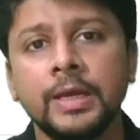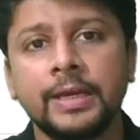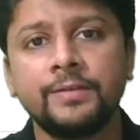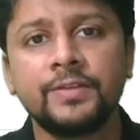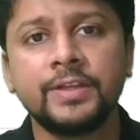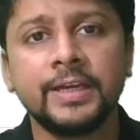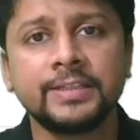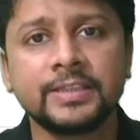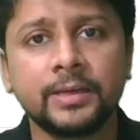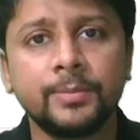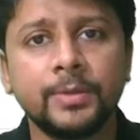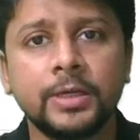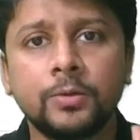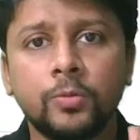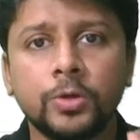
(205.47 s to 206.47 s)
if the
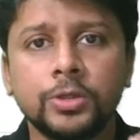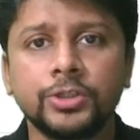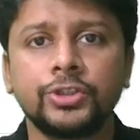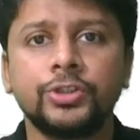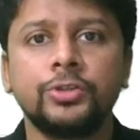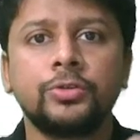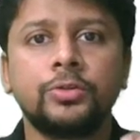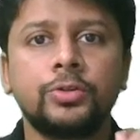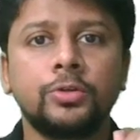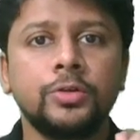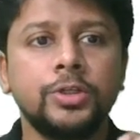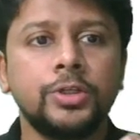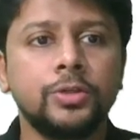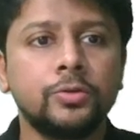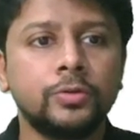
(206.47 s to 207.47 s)
examiner wants you to
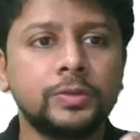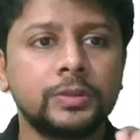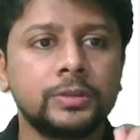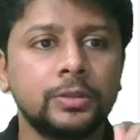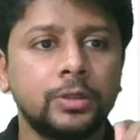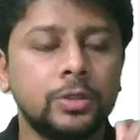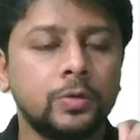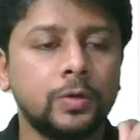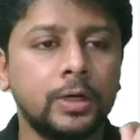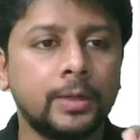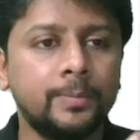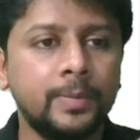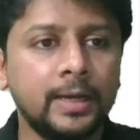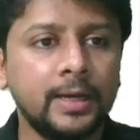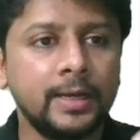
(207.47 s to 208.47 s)
use to
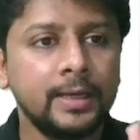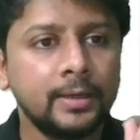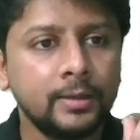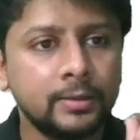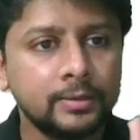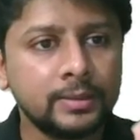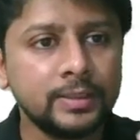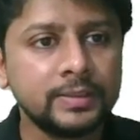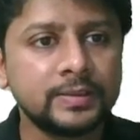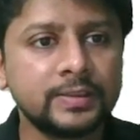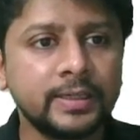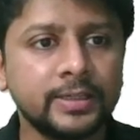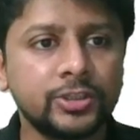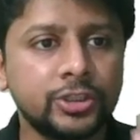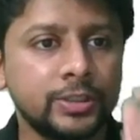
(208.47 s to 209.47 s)
apply these
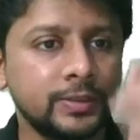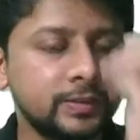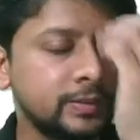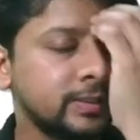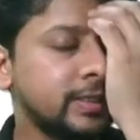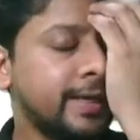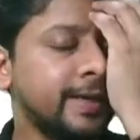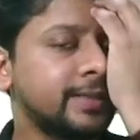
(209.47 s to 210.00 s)
sections,